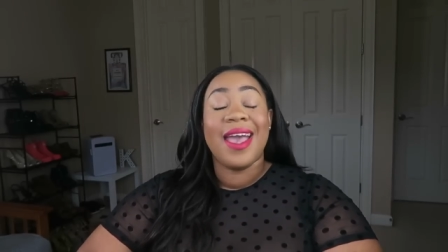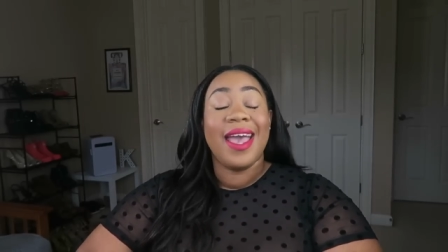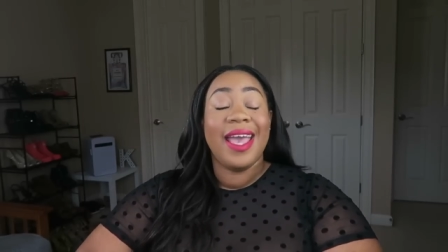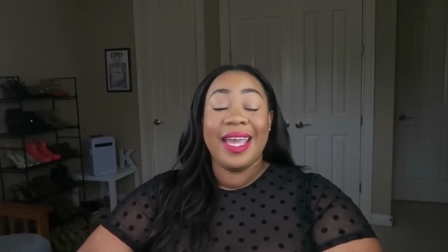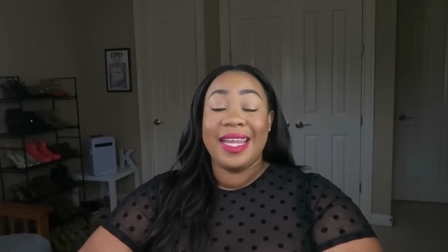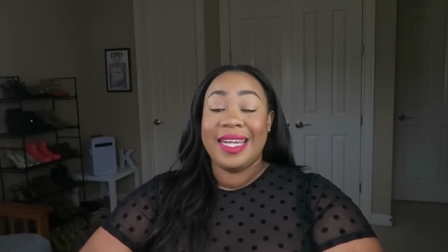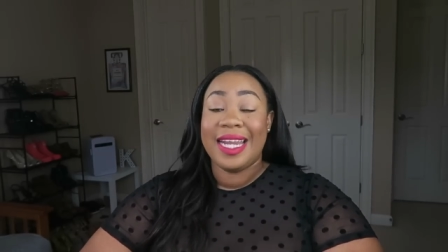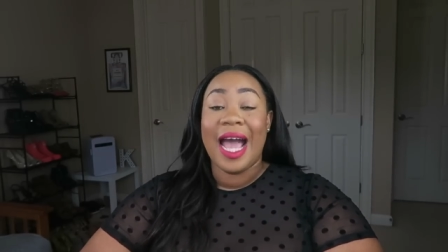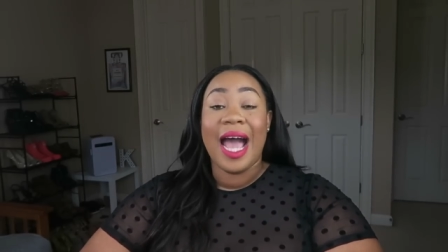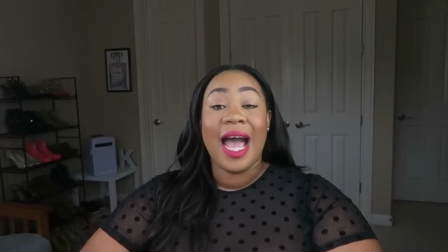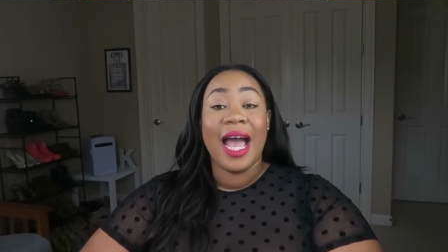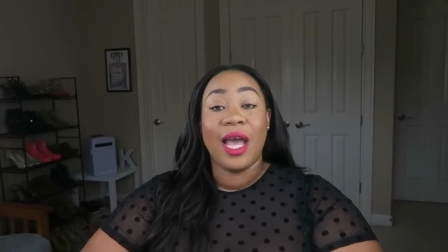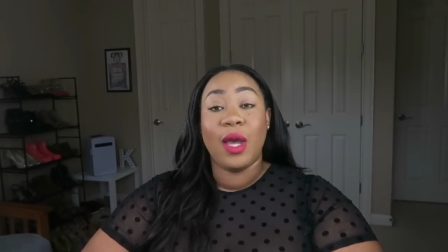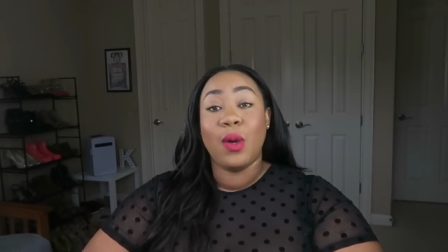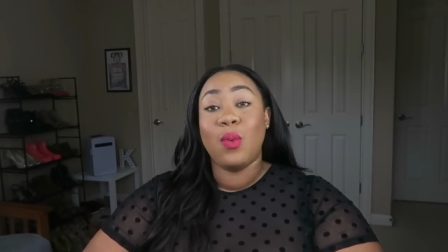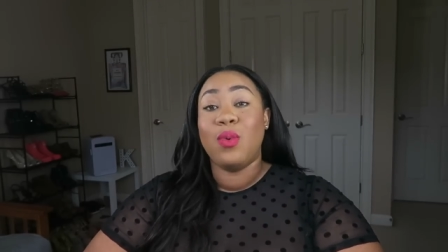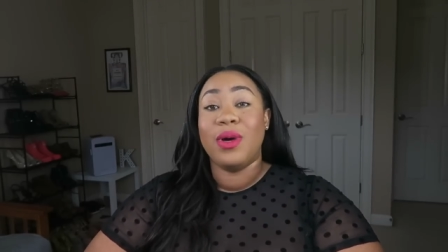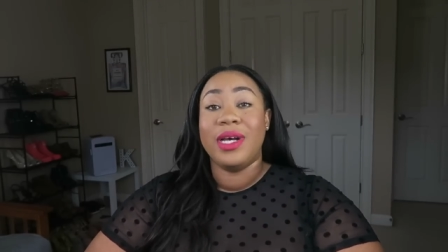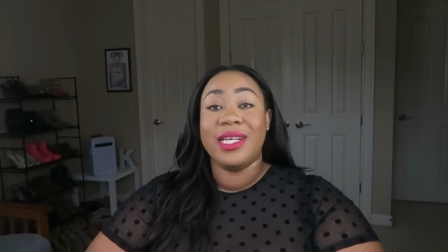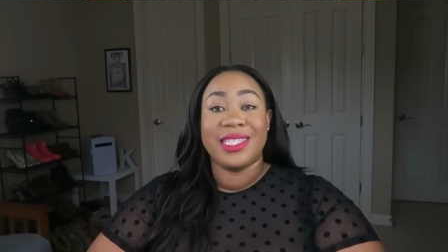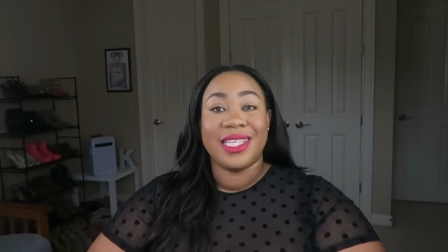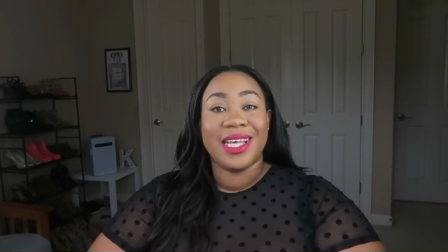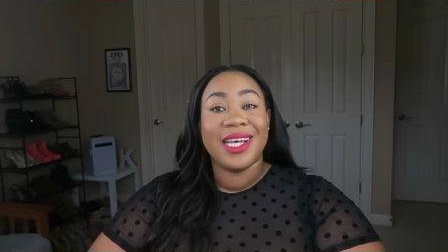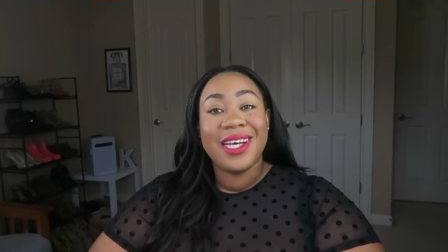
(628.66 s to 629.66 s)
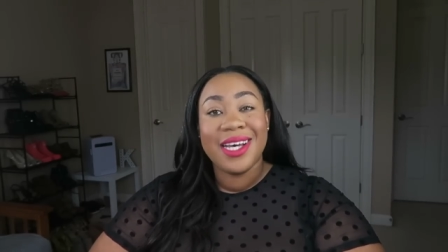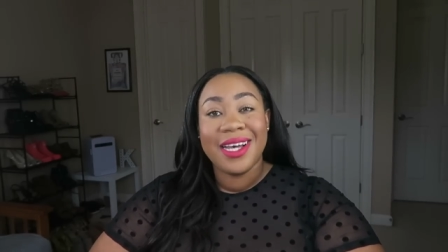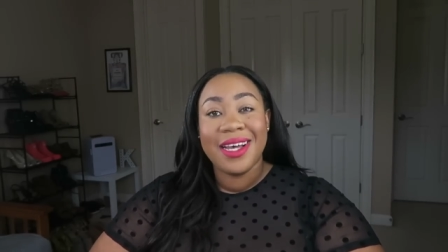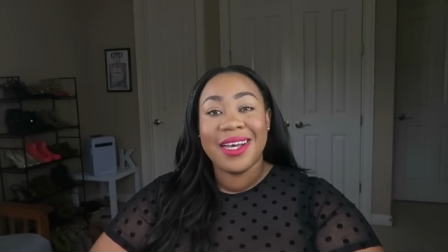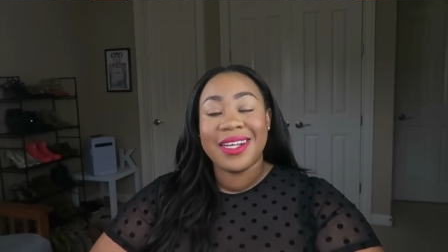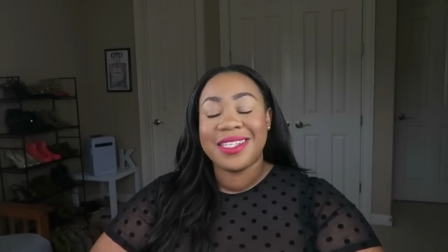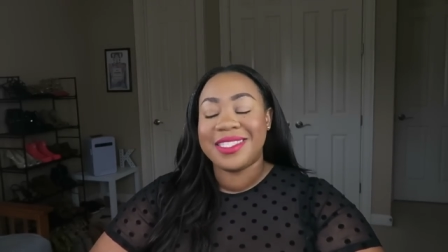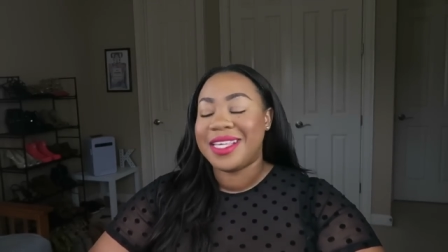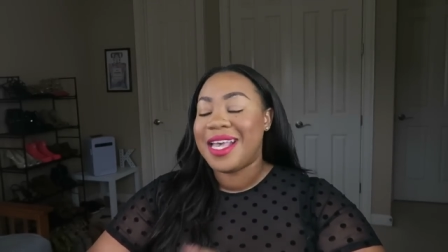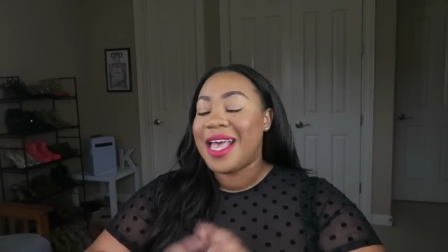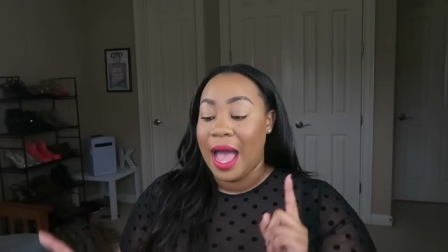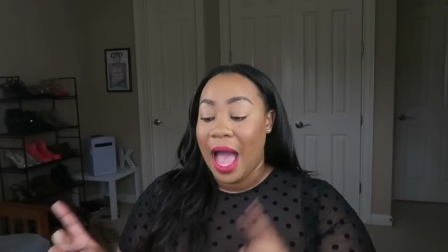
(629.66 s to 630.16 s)
and I was
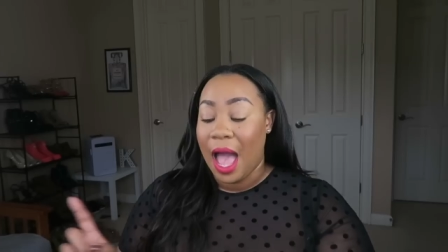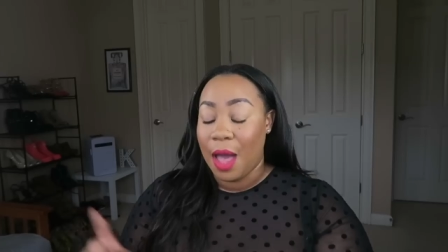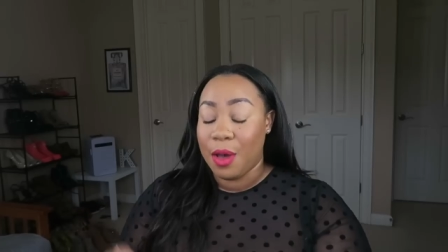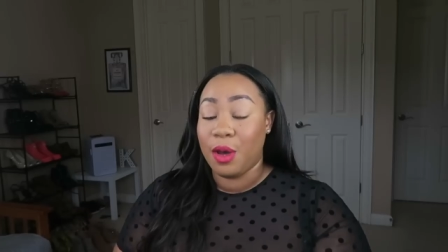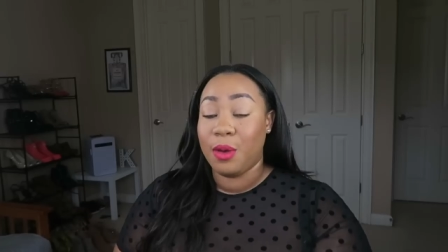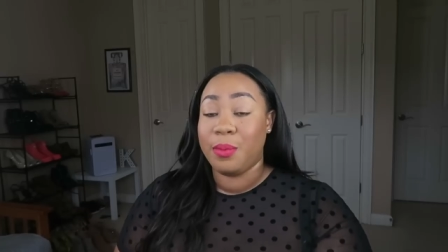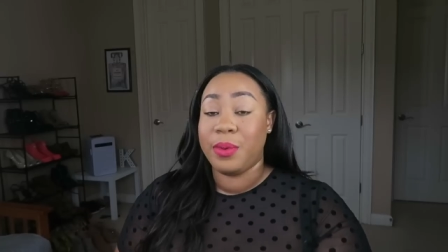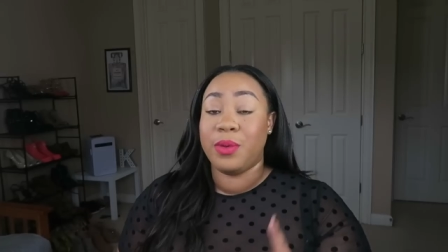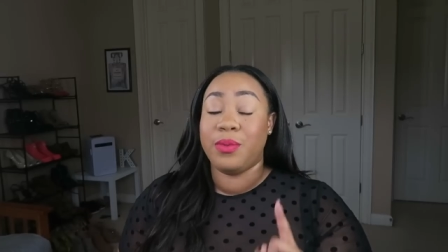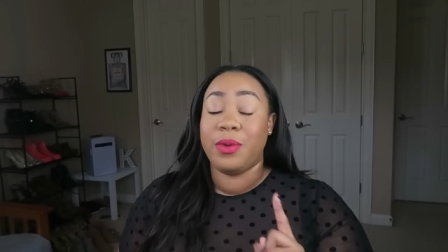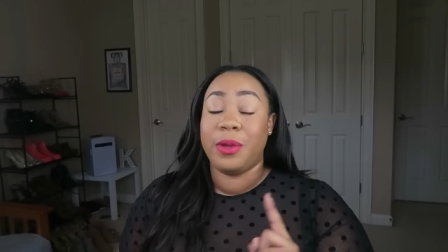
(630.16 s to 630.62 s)
hooked. I will be